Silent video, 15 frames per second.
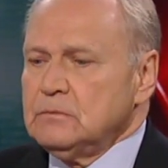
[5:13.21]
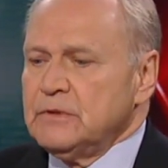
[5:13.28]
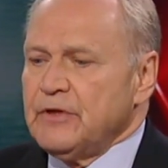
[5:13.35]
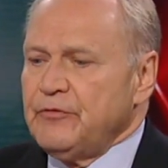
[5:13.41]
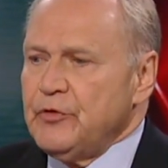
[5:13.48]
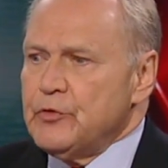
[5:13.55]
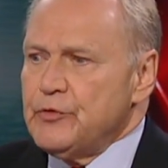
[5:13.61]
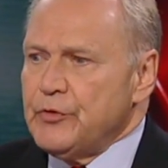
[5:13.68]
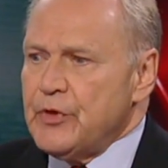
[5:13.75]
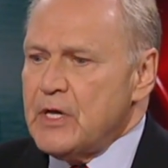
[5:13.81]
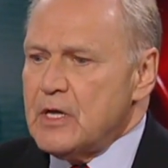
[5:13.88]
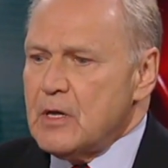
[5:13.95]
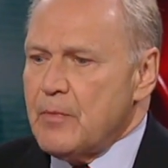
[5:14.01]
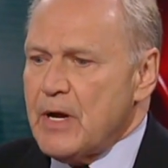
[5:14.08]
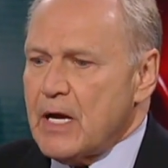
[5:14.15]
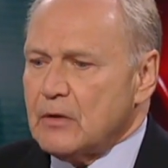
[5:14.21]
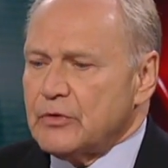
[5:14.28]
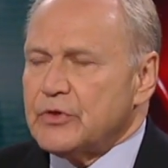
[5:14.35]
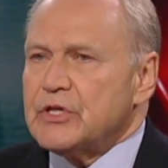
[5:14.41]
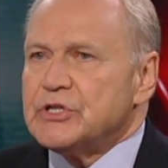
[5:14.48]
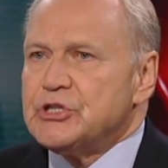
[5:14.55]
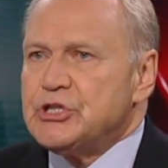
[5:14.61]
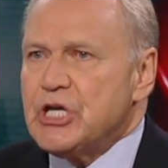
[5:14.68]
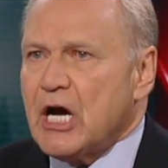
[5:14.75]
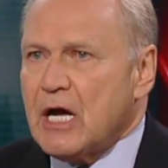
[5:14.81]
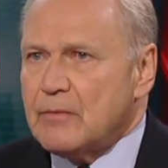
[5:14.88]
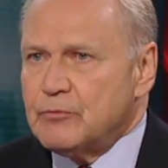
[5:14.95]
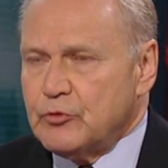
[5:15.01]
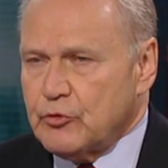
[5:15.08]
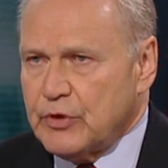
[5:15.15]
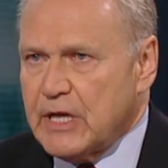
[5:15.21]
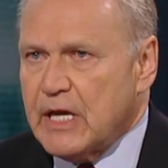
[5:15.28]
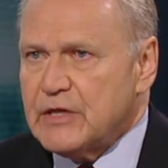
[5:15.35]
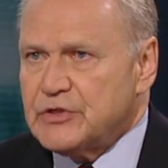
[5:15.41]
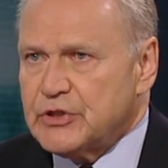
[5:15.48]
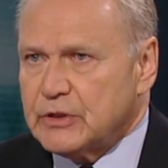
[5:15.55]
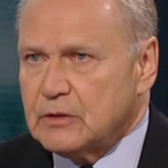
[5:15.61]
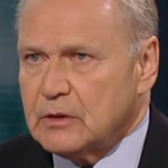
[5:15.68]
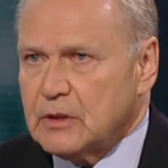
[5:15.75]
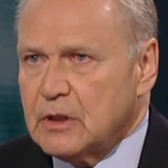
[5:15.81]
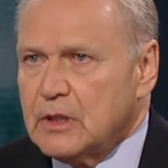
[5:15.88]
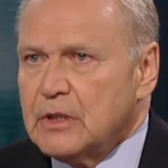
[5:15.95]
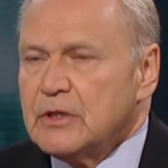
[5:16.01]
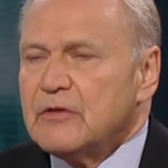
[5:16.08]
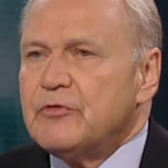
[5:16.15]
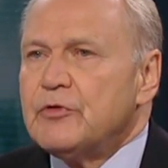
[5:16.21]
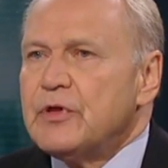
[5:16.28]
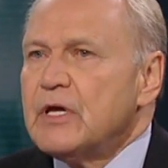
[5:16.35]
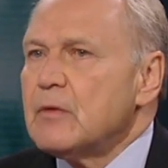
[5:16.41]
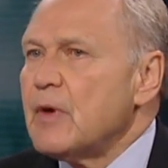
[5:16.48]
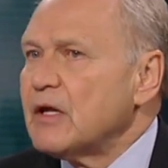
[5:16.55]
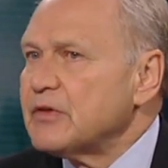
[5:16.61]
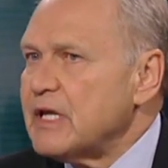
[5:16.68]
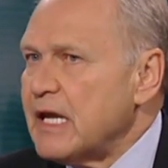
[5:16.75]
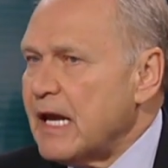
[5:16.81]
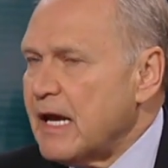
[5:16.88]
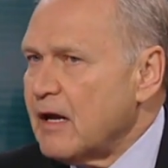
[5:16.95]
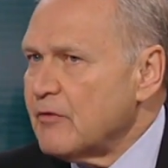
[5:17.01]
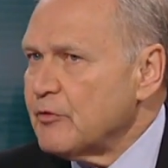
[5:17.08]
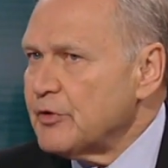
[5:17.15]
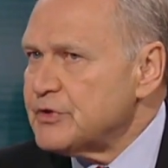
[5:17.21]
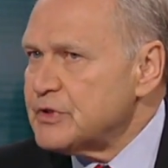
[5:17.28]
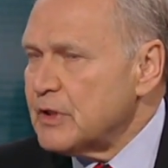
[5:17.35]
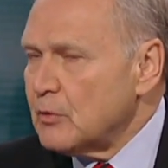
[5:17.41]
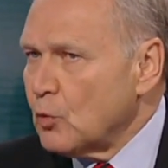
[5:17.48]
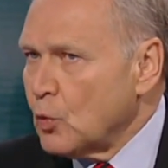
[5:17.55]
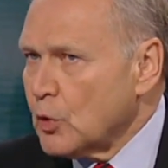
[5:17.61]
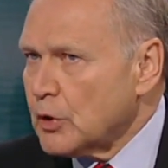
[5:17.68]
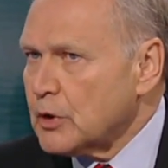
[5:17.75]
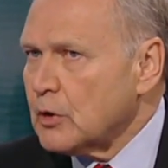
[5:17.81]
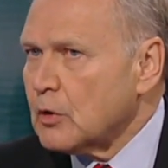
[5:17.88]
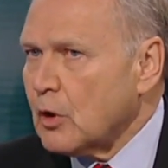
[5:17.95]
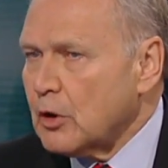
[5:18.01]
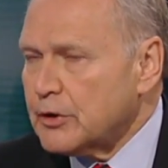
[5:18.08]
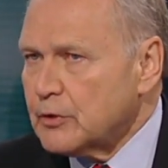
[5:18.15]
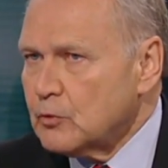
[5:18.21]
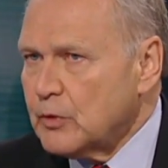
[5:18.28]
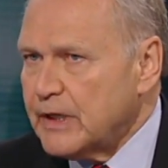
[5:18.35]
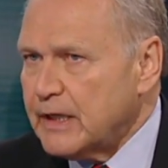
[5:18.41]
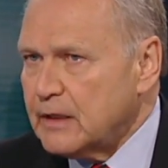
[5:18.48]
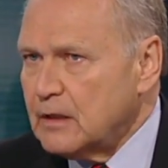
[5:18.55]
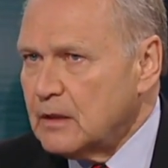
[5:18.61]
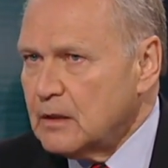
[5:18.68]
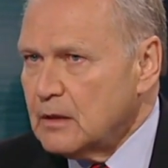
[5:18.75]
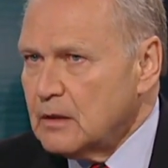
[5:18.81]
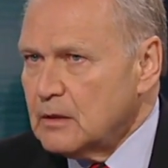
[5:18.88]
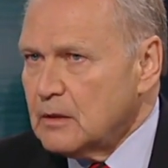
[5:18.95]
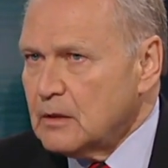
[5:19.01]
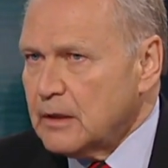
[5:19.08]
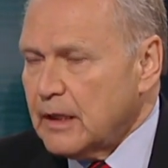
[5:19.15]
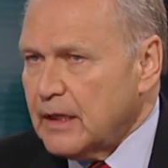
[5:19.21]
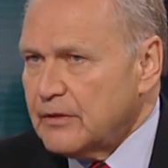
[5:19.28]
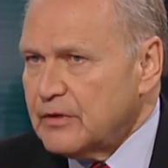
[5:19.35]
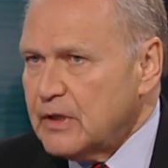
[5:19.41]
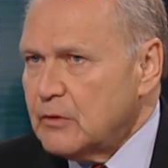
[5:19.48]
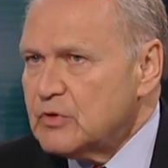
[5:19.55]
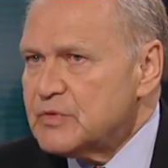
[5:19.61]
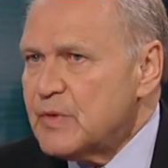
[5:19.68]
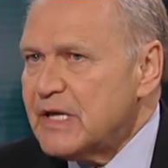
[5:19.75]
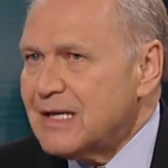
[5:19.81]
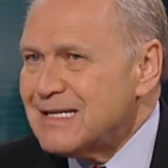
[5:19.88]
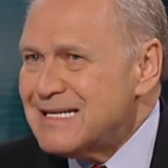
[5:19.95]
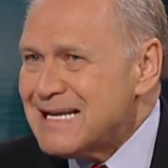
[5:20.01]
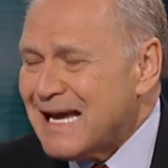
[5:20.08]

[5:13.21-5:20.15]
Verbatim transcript: if you think about the job creation, if you think about the average worker on a rig, Anthony was making